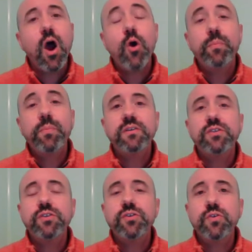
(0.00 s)
open
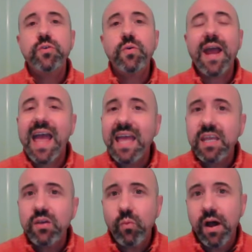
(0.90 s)
to
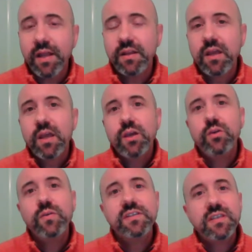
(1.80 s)
anyone
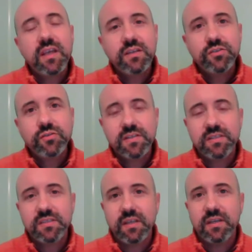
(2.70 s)
who is
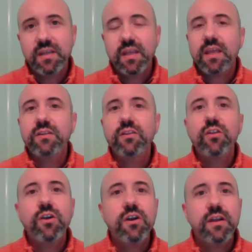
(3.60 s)
interested in
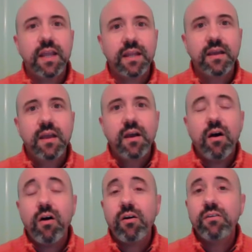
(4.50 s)
learning
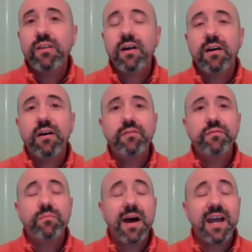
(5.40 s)
all
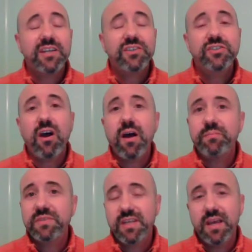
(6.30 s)
of my
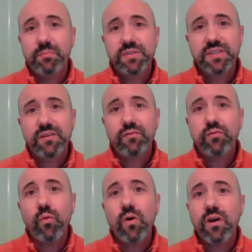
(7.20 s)
top tips
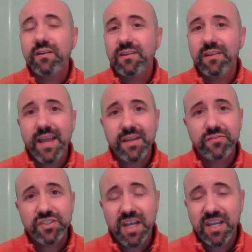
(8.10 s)
for
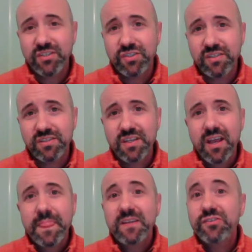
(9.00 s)
life changes.
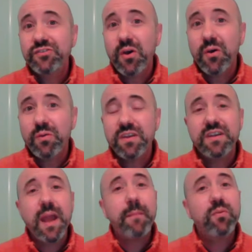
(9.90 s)
So, the
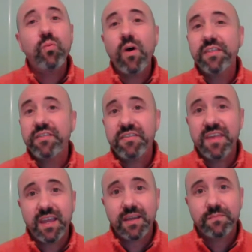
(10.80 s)
number one
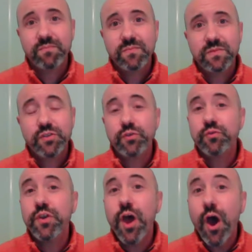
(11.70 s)
thing to
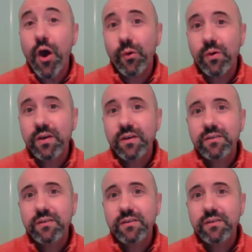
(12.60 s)
know